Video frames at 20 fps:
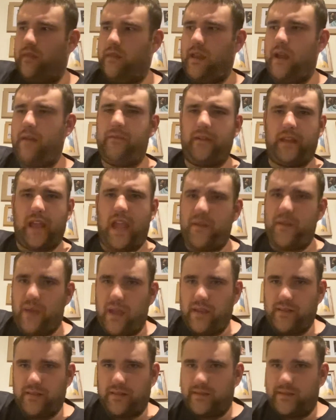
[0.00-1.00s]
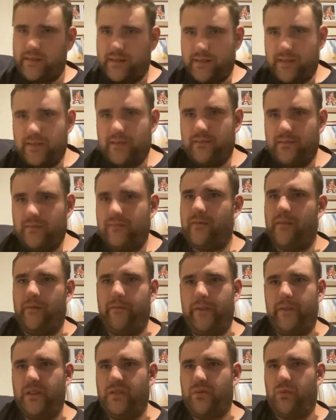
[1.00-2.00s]
every game has its
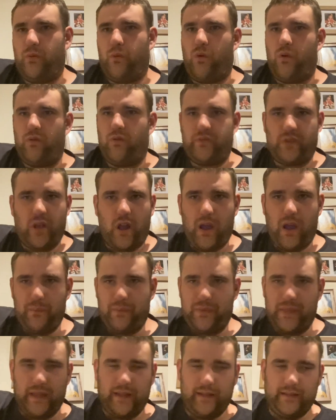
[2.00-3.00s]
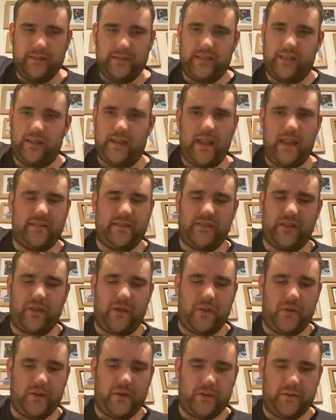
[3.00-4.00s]
invisible wall type things and that. So,
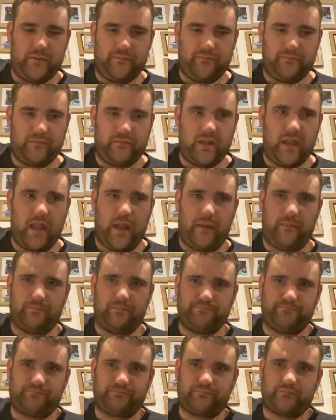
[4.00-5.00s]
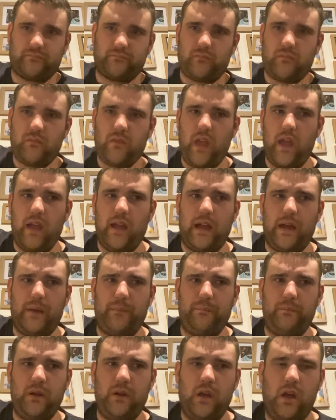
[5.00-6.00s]
yeah,
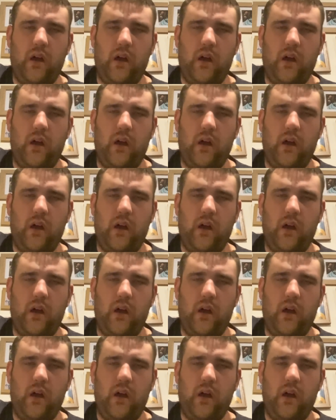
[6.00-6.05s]
um,